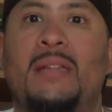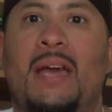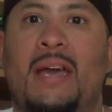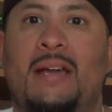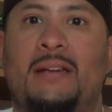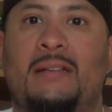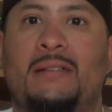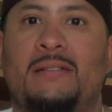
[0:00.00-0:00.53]
that
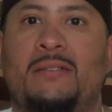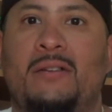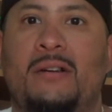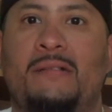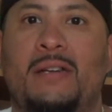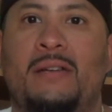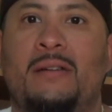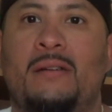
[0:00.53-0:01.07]
had an
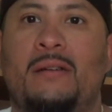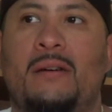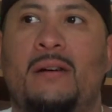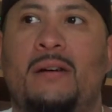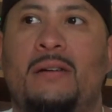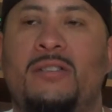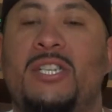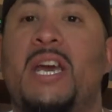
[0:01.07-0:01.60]
Atari
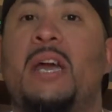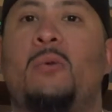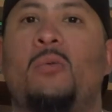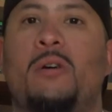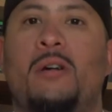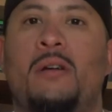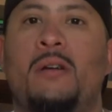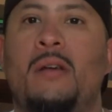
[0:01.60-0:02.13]

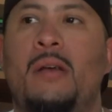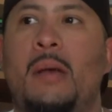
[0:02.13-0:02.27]
Jaguar,